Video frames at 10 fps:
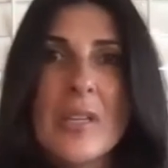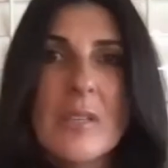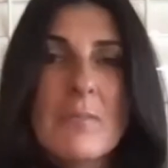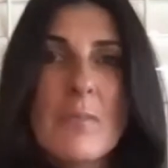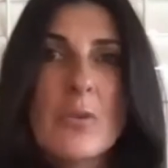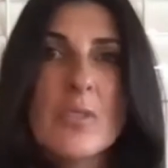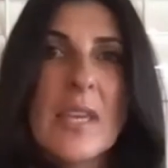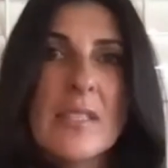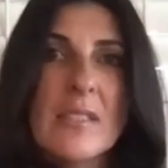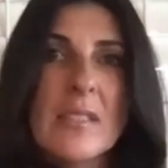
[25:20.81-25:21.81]
and in most
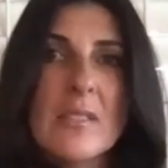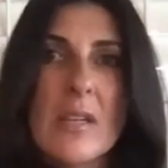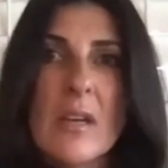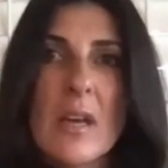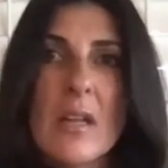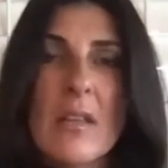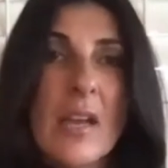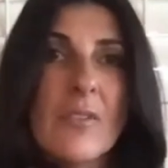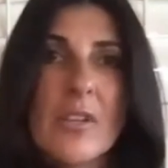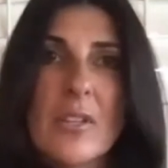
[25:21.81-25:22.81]
cases, a
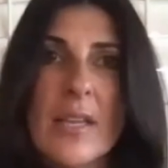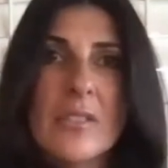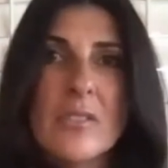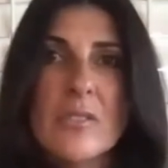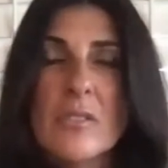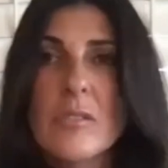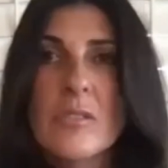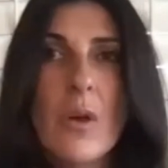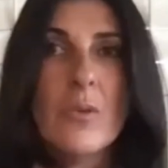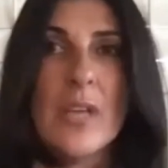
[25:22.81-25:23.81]
lot of our clients
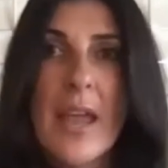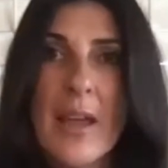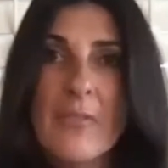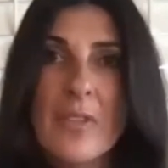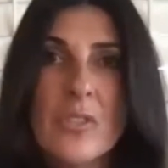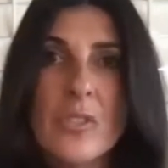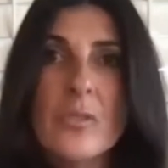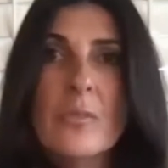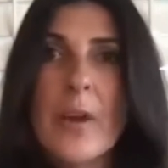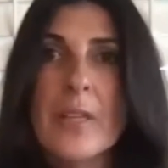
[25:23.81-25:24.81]
don't have
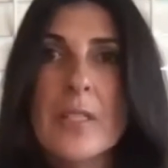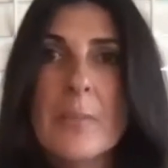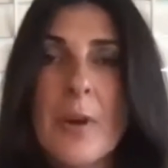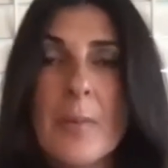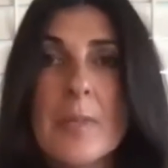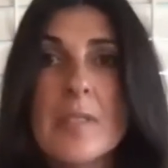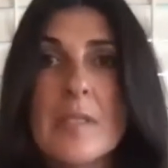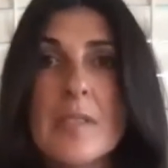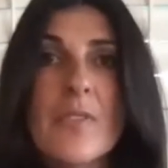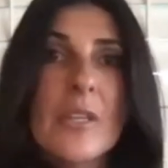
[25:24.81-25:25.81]
internal marketing departments,
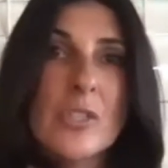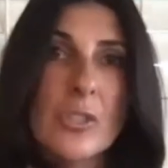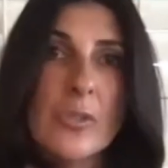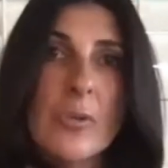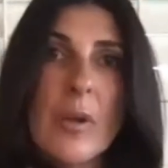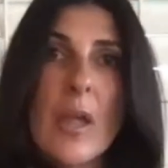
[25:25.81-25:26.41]
and if they do,